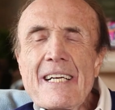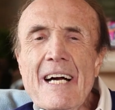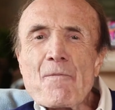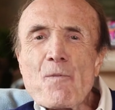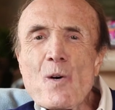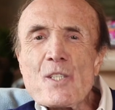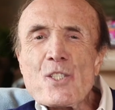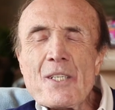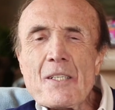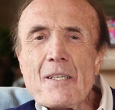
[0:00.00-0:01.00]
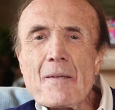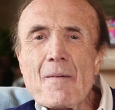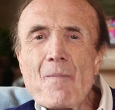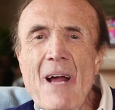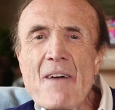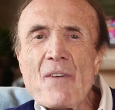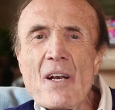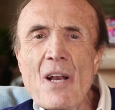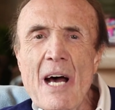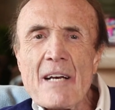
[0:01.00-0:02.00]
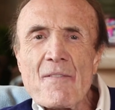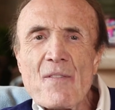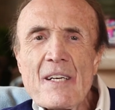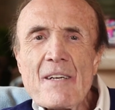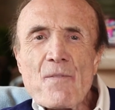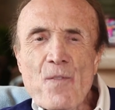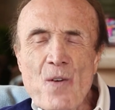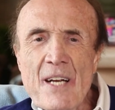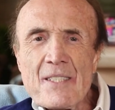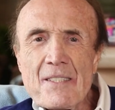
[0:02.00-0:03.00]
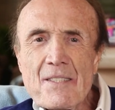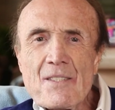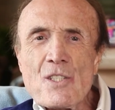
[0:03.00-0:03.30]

I'm fortunate to have a lot of friends,